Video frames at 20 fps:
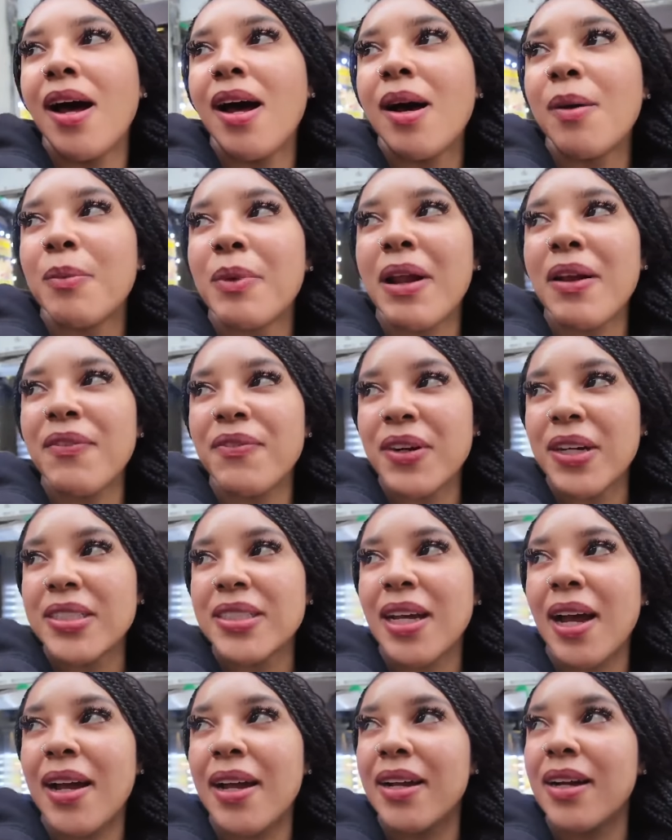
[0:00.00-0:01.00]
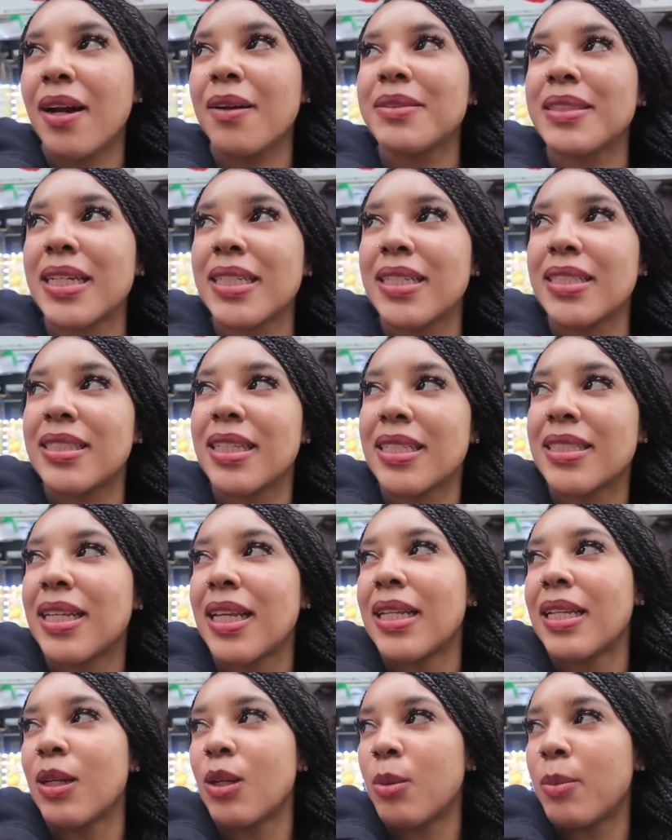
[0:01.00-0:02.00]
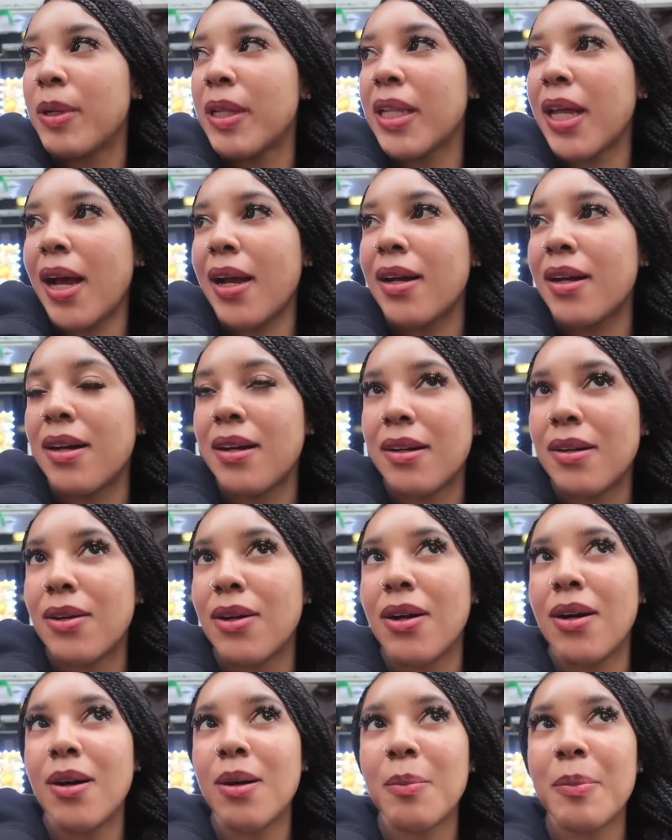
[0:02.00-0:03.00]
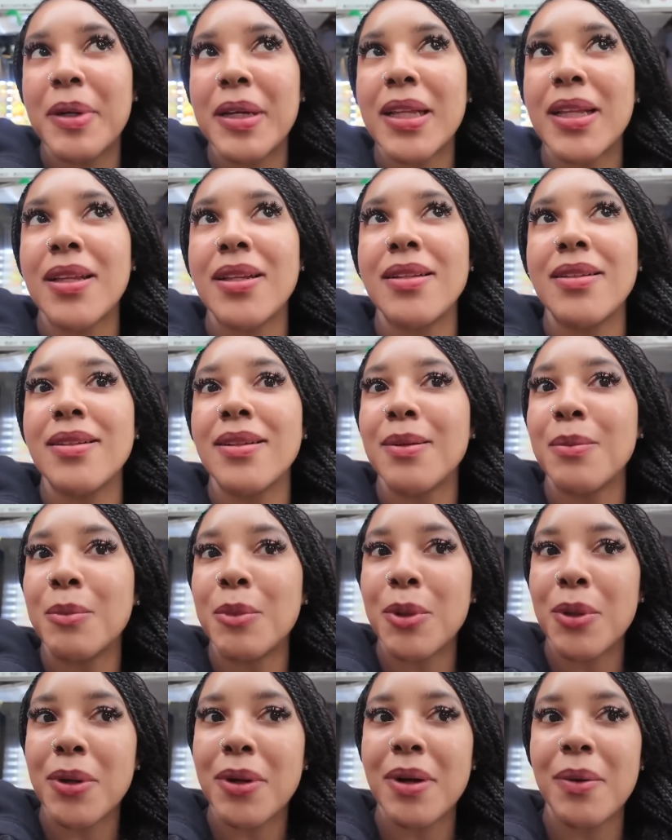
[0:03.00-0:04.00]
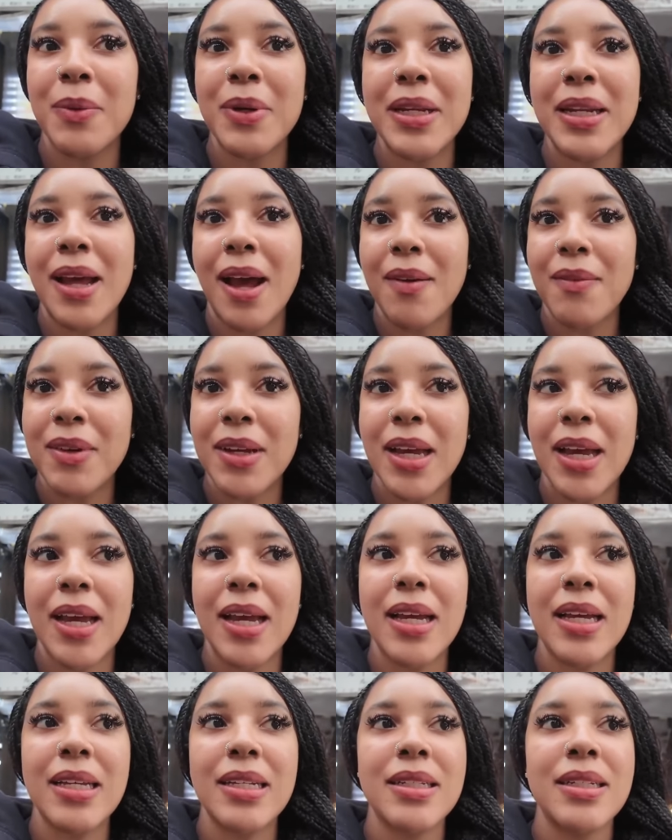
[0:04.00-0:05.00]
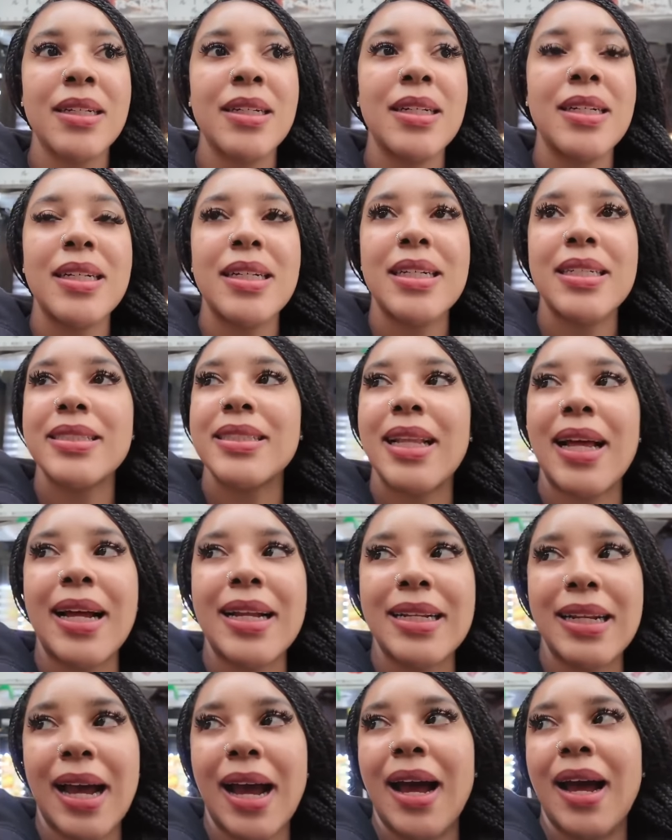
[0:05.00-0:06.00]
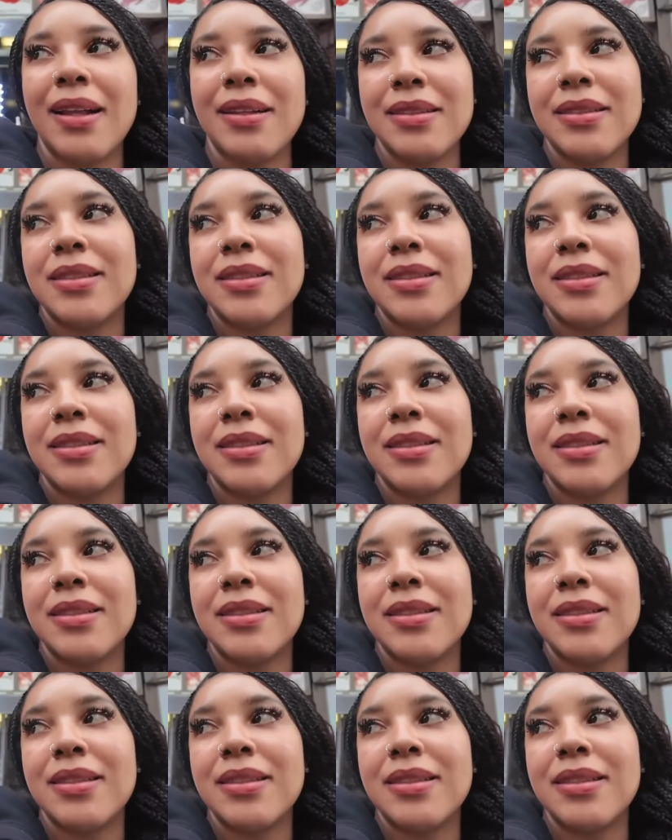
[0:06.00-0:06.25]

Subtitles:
When I first got here, I was like, this looks a little bit like Hong Kong, but the more we navigate, it's like, nah,